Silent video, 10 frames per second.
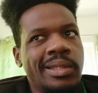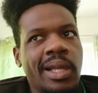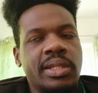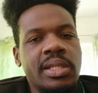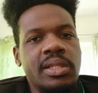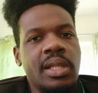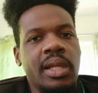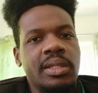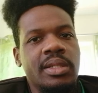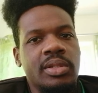that is
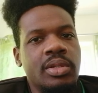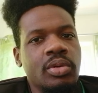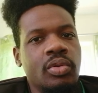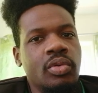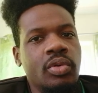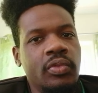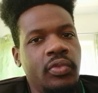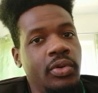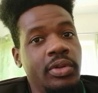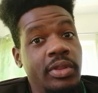that didn't look good
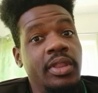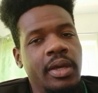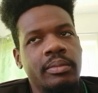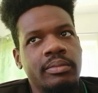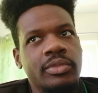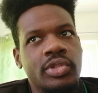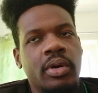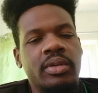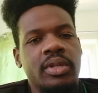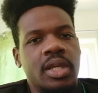for them
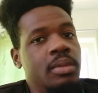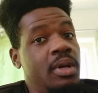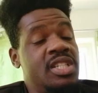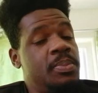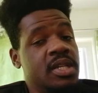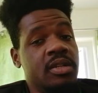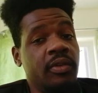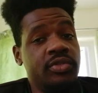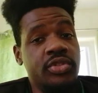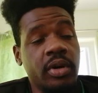during the game and speaking
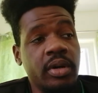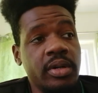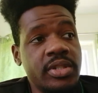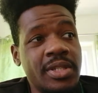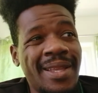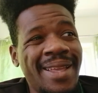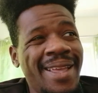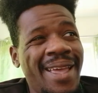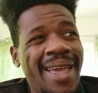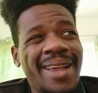of draws
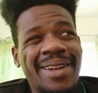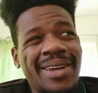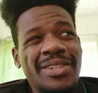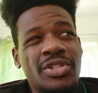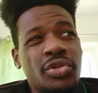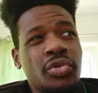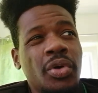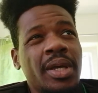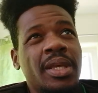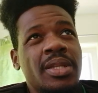england
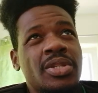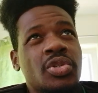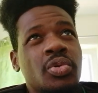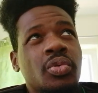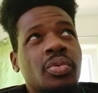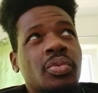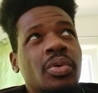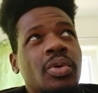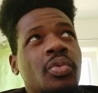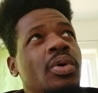drew against who
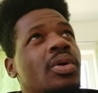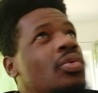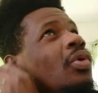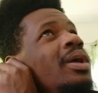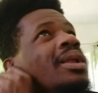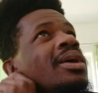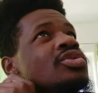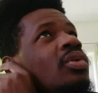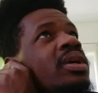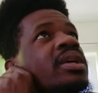who who
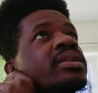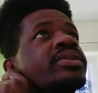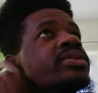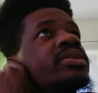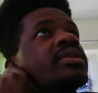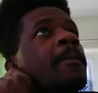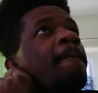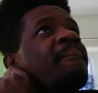england drew against